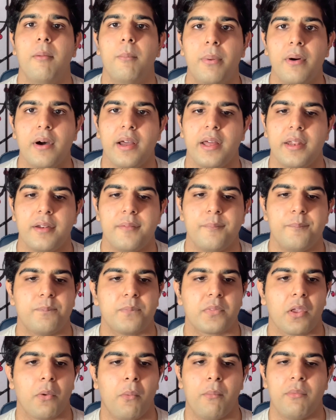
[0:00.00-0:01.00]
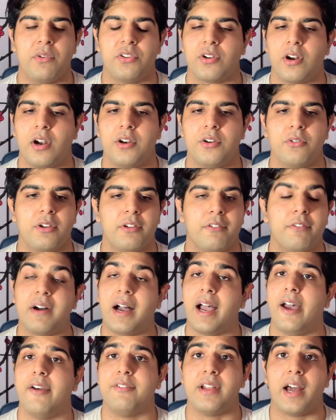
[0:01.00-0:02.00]
But when we start doing
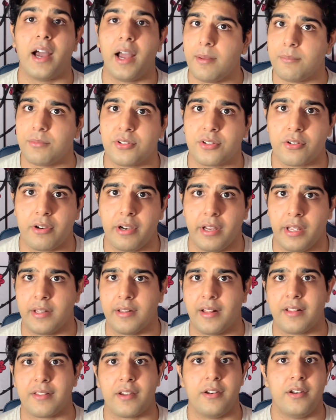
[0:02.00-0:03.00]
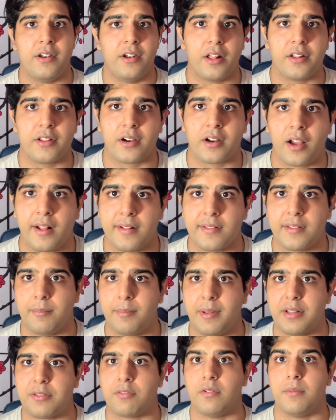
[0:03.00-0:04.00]
5 times 3, that's another
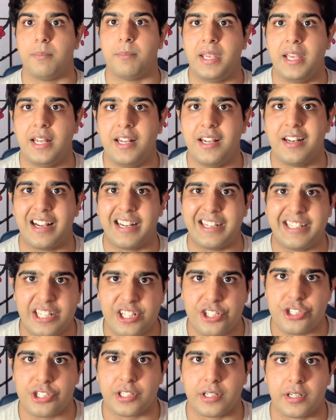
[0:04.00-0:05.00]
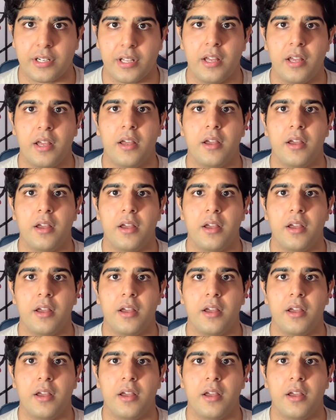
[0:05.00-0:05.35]
concept. That's repeated addition.